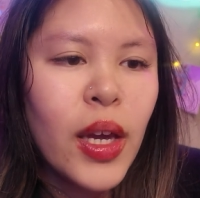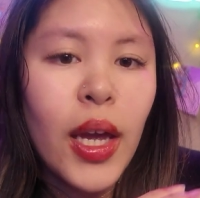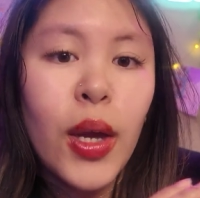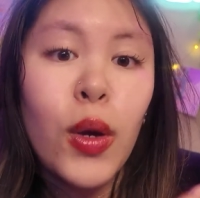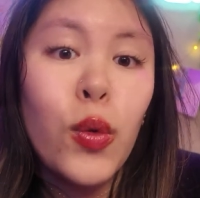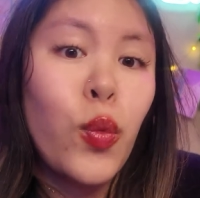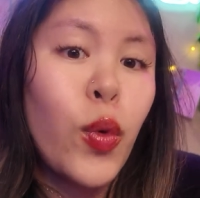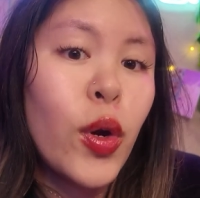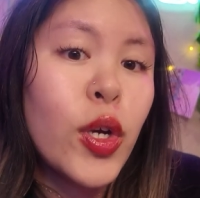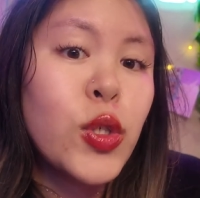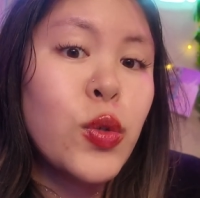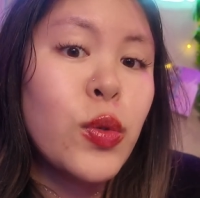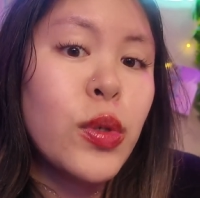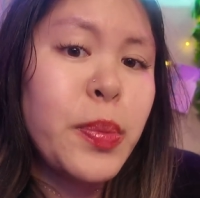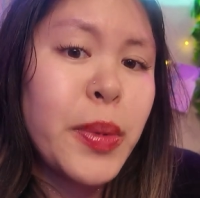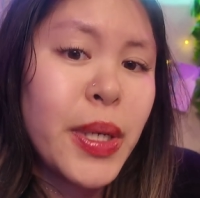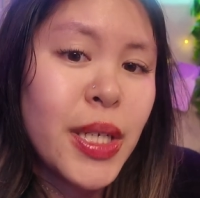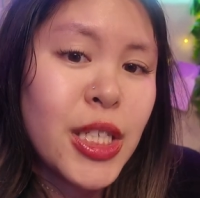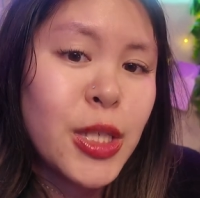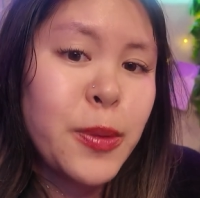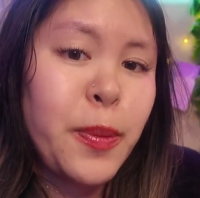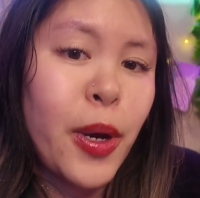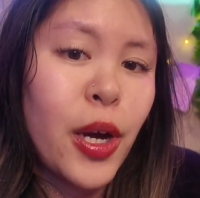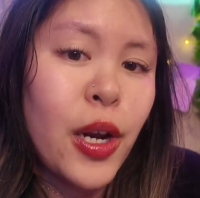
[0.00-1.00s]
It worked with my
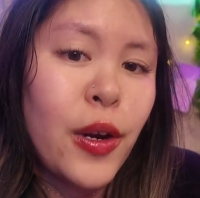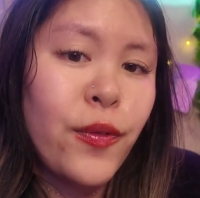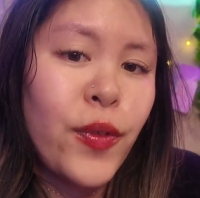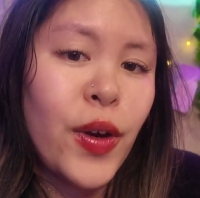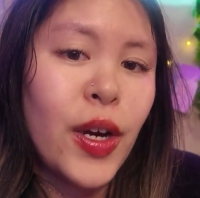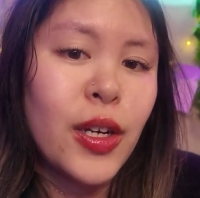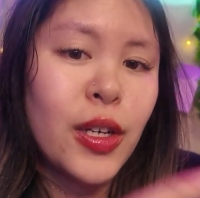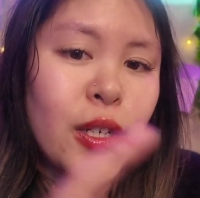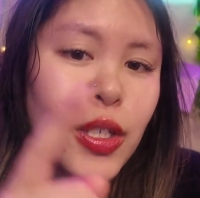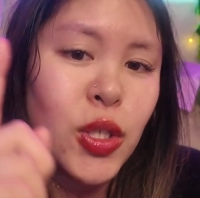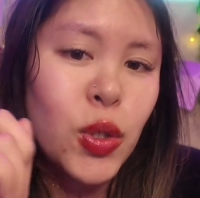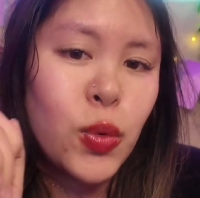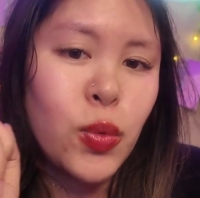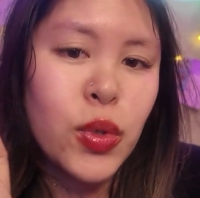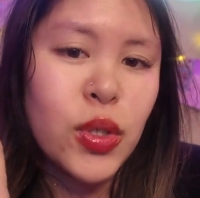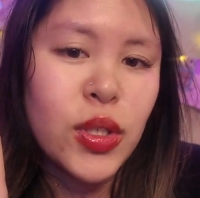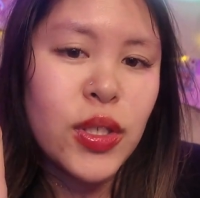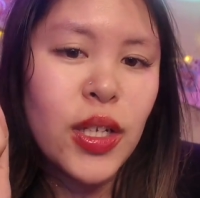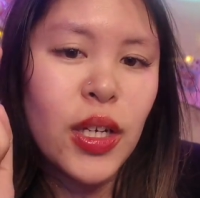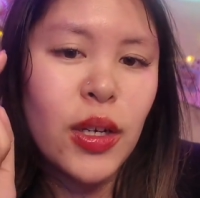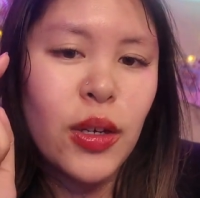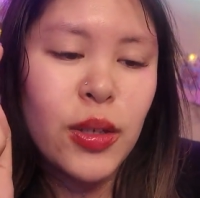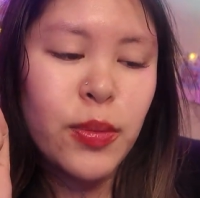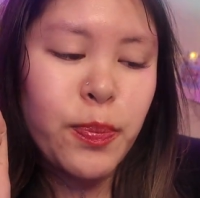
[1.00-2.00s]
Spotify because it
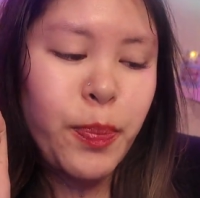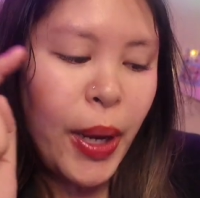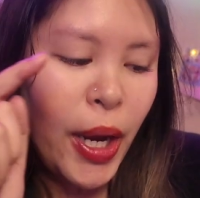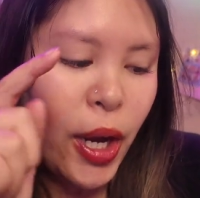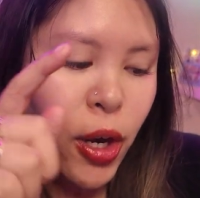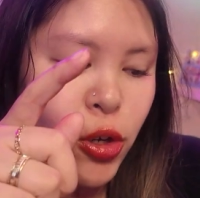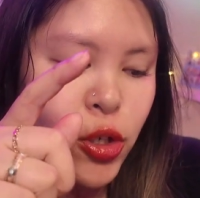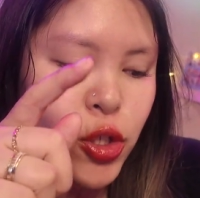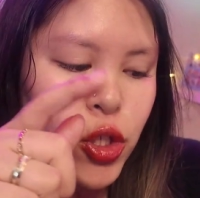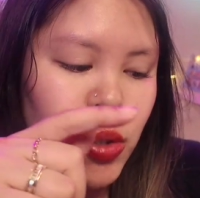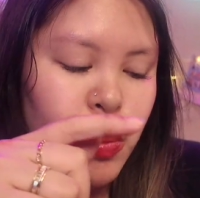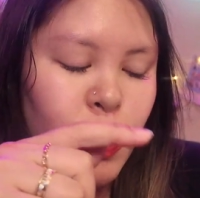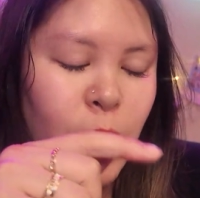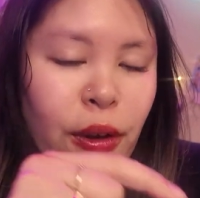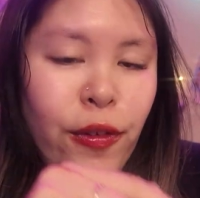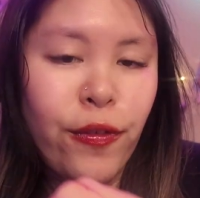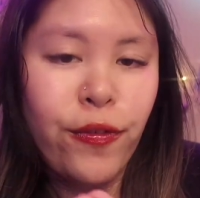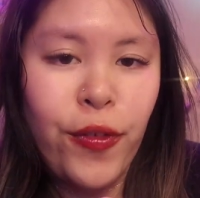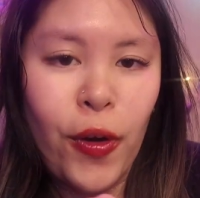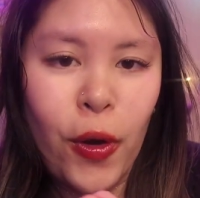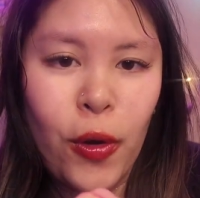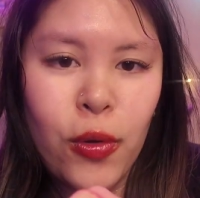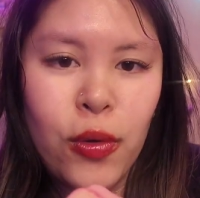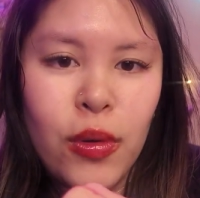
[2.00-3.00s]
was like paired to my
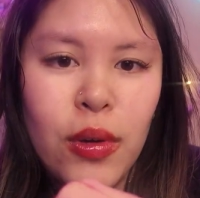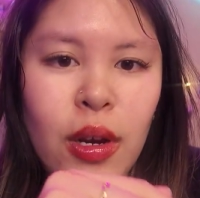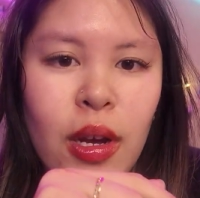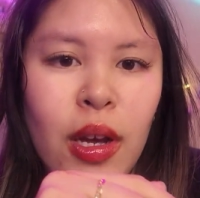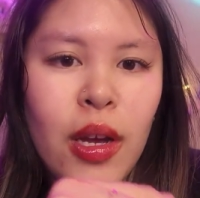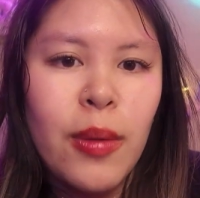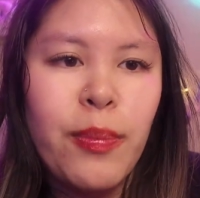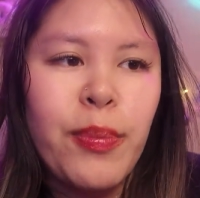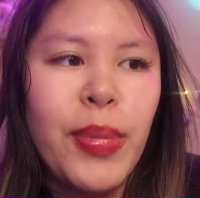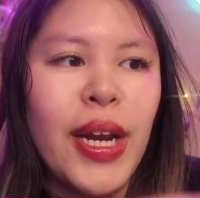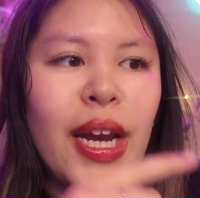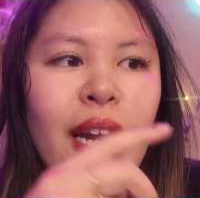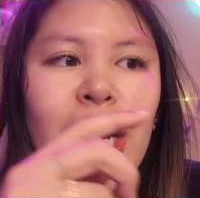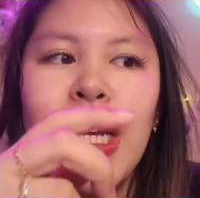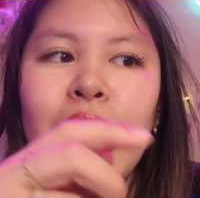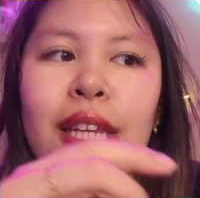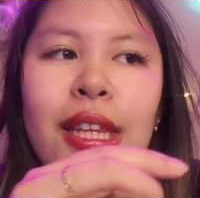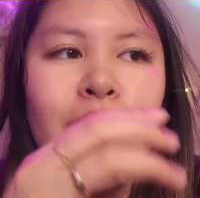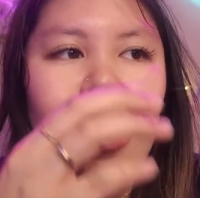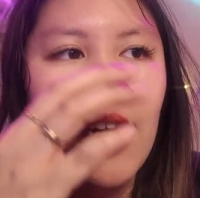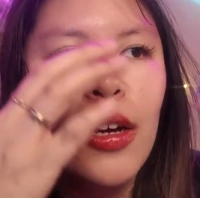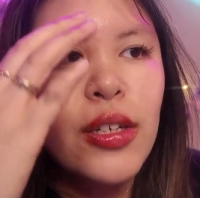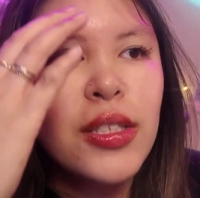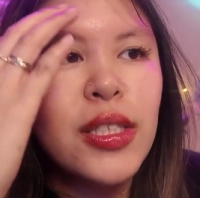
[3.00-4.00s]
phone, but
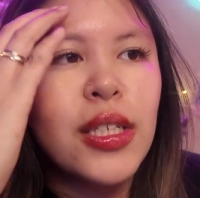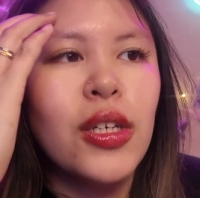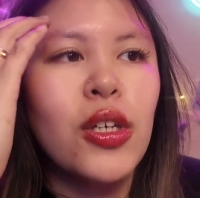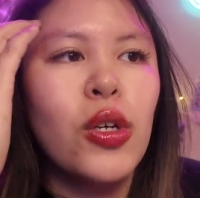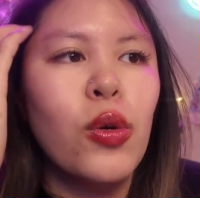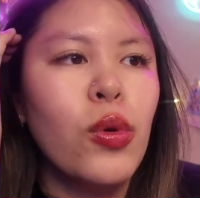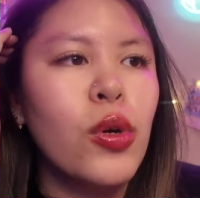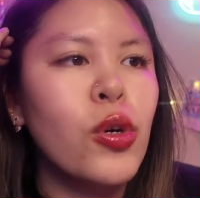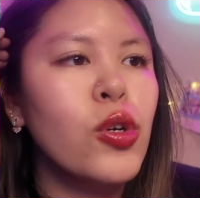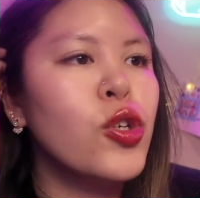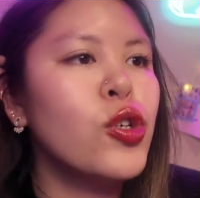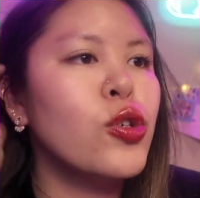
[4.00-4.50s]
anything else that you were